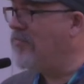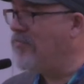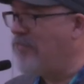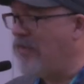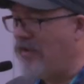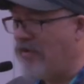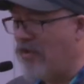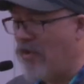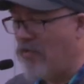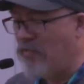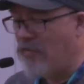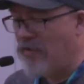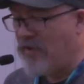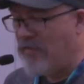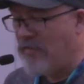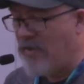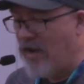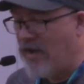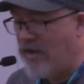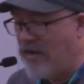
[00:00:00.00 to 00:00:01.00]
be open
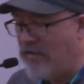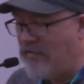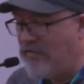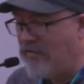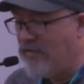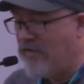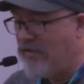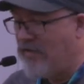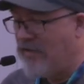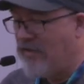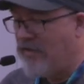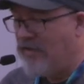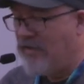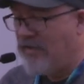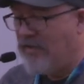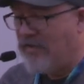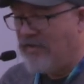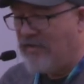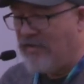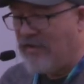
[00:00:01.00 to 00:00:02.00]
about it
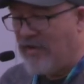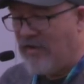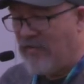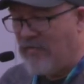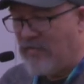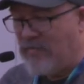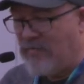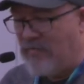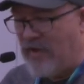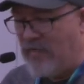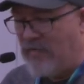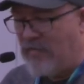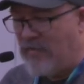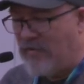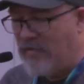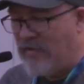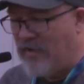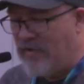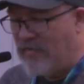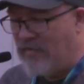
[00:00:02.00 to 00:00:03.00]
uh, with people,
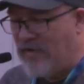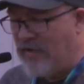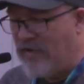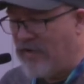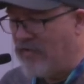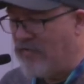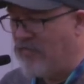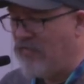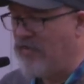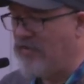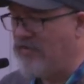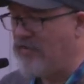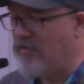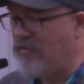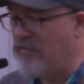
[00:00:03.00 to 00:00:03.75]
that we can convince them